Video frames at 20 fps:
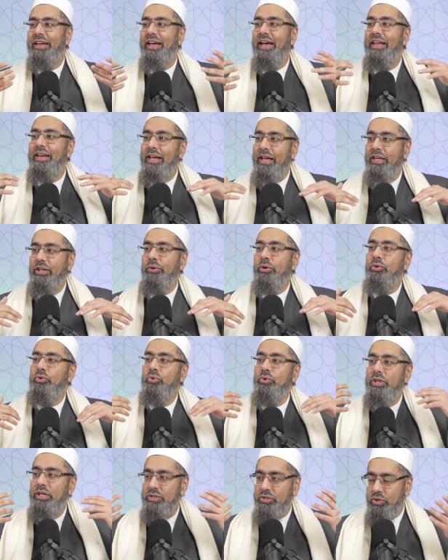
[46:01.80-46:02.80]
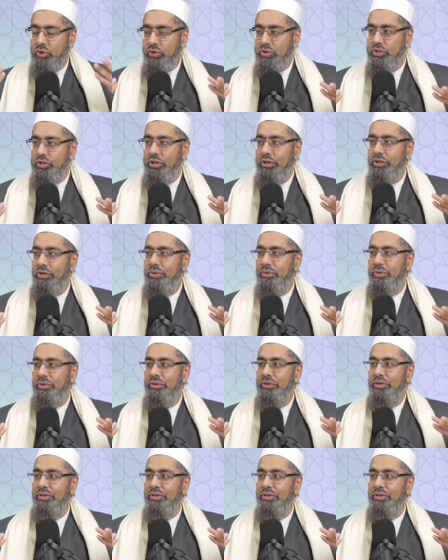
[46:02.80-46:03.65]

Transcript: And anyone who does good to you,